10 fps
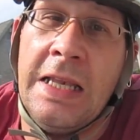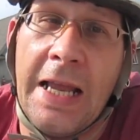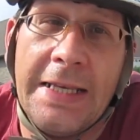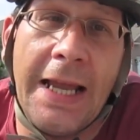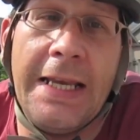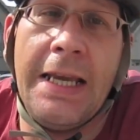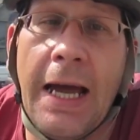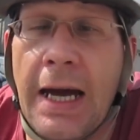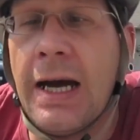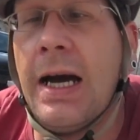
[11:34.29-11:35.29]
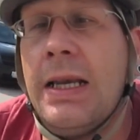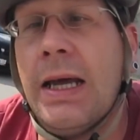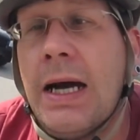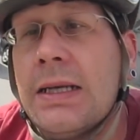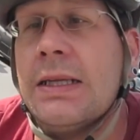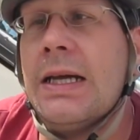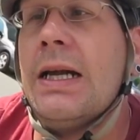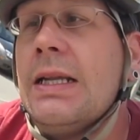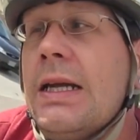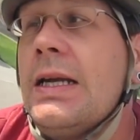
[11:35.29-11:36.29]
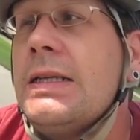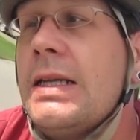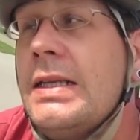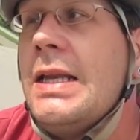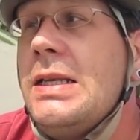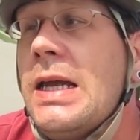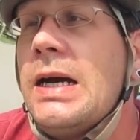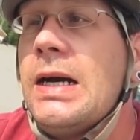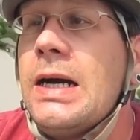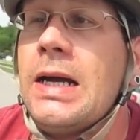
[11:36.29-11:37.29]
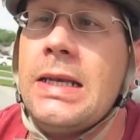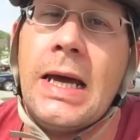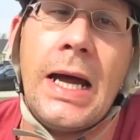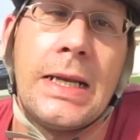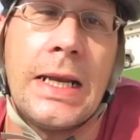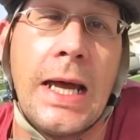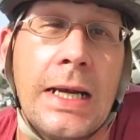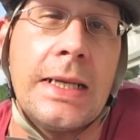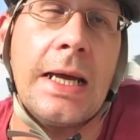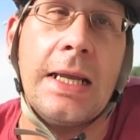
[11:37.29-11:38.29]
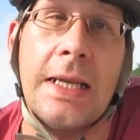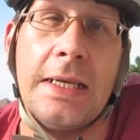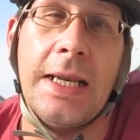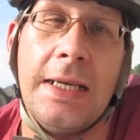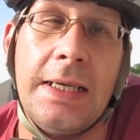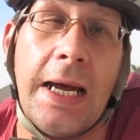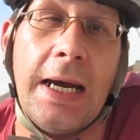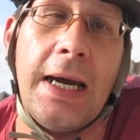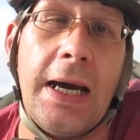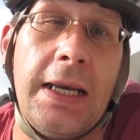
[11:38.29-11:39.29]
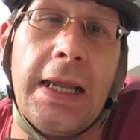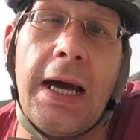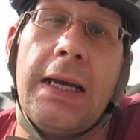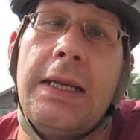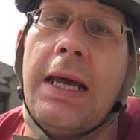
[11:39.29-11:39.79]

La la la la la la la la la la la la la